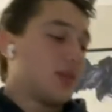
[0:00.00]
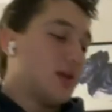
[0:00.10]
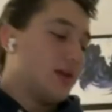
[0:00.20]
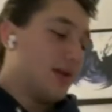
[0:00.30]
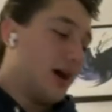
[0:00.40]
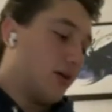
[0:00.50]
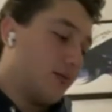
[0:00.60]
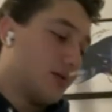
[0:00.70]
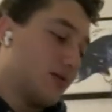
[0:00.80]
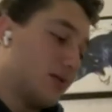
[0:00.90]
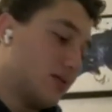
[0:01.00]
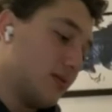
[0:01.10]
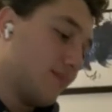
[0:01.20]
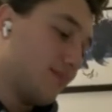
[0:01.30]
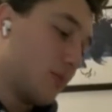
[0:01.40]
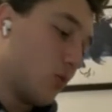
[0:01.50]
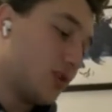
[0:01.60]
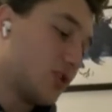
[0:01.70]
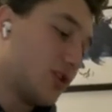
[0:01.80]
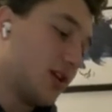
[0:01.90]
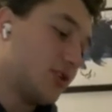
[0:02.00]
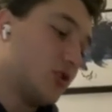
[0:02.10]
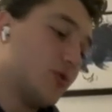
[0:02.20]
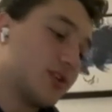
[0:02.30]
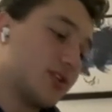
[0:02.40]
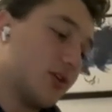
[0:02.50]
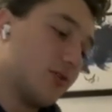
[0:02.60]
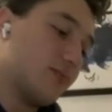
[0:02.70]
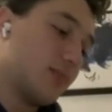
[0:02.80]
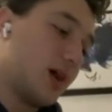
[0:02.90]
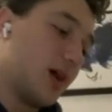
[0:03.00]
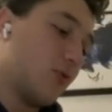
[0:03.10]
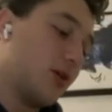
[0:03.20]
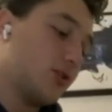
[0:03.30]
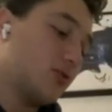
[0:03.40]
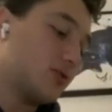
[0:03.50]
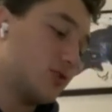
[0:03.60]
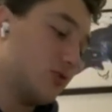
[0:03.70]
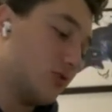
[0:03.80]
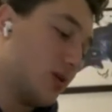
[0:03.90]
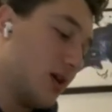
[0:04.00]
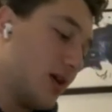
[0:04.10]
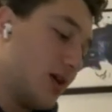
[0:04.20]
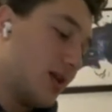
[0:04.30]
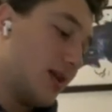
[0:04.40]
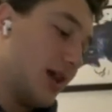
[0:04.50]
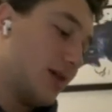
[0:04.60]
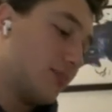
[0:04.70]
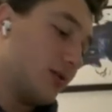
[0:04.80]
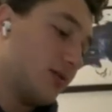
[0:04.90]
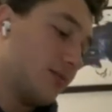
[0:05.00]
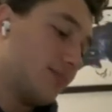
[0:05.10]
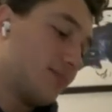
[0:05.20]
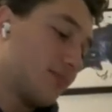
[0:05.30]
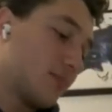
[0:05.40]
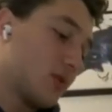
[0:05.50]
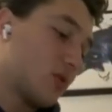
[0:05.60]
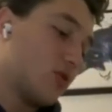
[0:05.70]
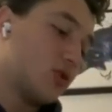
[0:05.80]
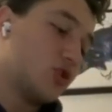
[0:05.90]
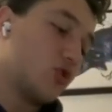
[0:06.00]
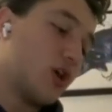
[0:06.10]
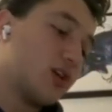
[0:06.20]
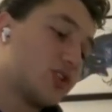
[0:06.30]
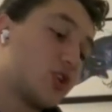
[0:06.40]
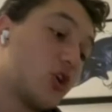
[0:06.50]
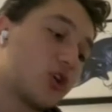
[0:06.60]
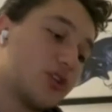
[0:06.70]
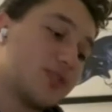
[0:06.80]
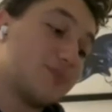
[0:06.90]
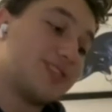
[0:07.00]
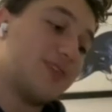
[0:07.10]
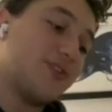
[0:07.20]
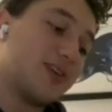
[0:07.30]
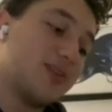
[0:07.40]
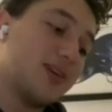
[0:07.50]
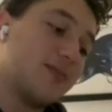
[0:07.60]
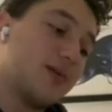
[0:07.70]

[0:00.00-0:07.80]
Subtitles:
Now, once you're done doing so, I want you to label or draw a circle specifically